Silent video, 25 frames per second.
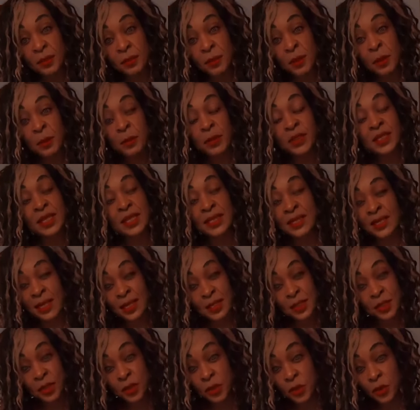people just
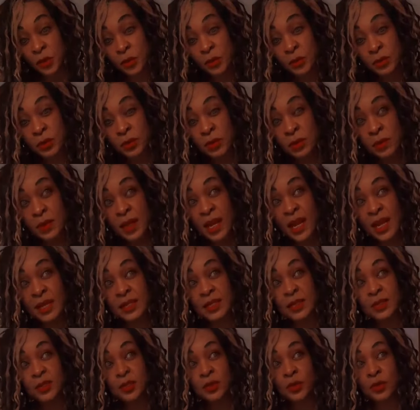assume. They
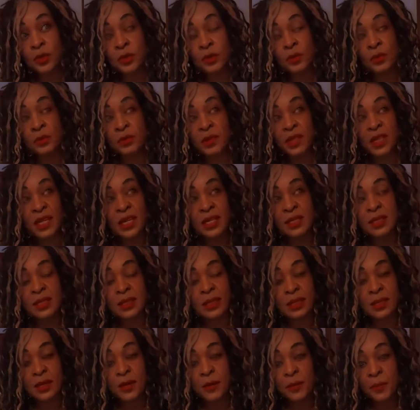assume
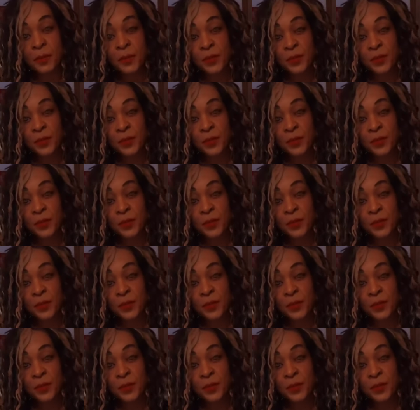things.